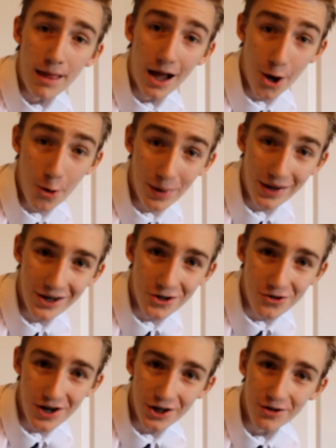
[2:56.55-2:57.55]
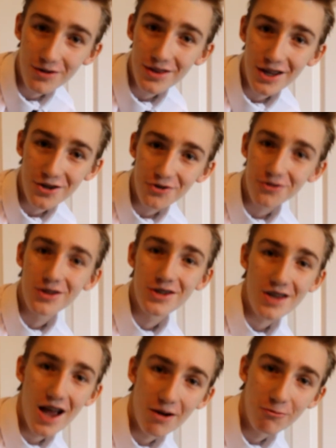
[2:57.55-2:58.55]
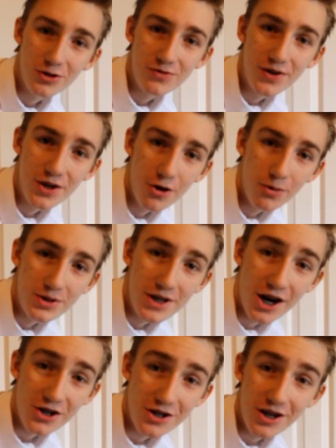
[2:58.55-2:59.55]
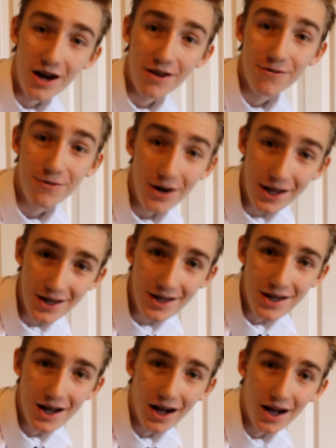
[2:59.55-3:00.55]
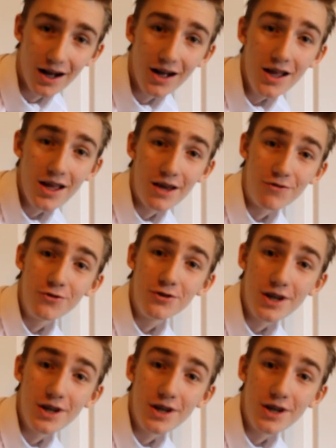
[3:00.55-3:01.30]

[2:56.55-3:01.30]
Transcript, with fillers: I hope I didn't trick you in that you, this was video was actually kind of funny. Uh, if you